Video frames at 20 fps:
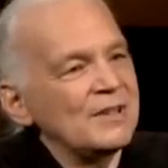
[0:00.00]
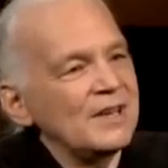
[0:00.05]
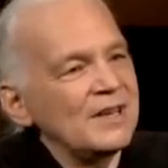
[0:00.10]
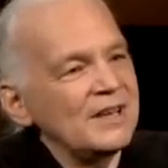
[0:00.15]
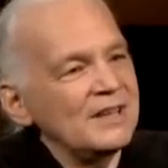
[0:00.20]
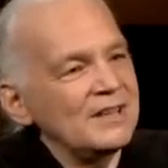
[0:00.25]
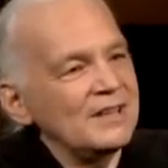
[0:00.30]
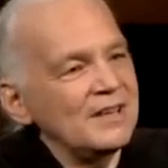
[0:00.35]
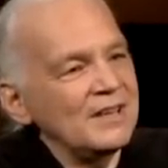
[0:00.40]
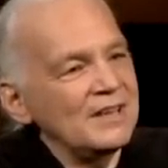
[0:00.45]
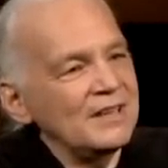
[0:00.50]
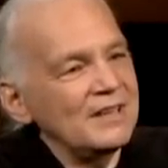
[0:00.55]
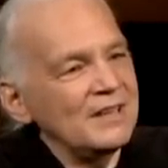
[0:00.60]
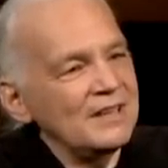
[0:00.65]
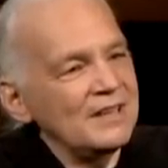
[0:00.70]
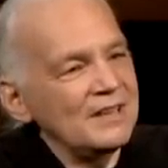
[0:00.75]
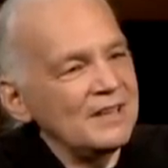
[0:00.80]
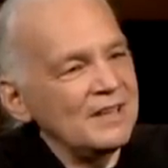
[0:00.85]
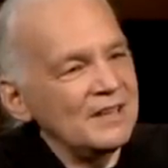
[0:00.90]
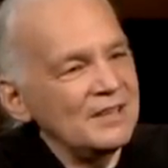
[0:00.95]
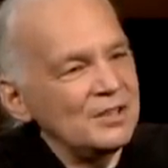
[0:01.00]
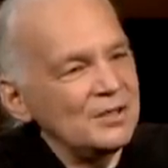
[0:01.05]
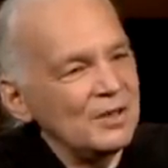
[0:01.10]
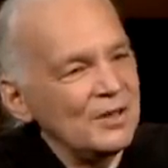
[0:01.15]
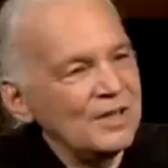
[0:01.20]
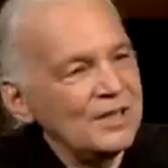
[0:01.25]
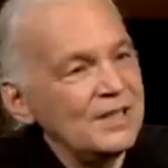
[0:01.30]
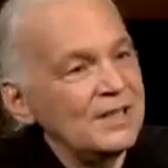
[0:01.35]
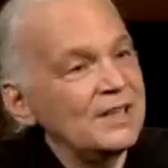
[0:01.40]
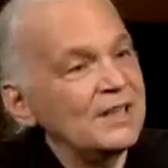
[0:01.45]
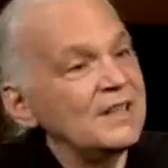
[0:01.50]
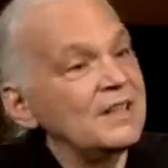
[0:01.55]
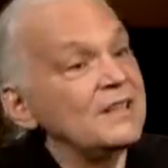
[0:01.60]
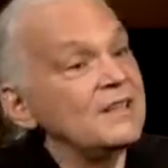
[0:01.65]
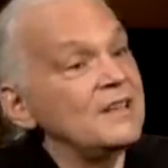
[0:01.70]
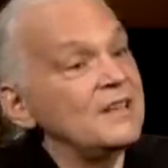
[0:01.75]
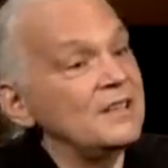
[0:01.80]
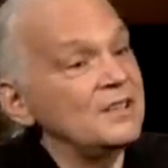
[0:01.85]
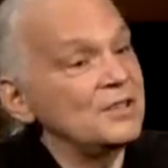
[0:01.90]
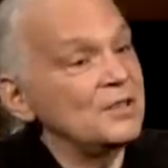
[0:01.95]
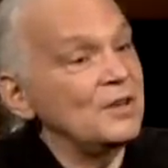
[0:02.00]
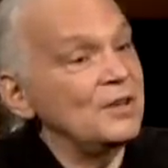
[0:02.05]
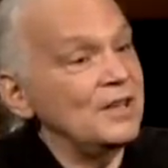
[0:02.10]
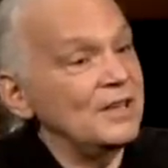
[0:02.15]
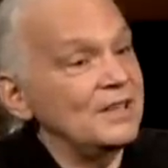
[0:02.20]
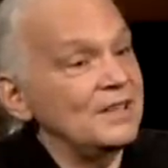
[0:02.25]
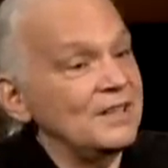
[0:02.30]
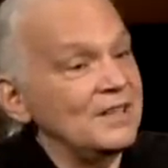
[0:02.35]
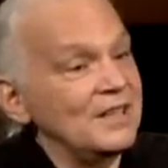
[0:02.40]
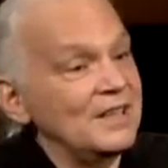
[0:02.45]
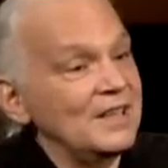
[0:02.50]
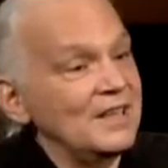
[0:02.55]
they join in and they enjoy it.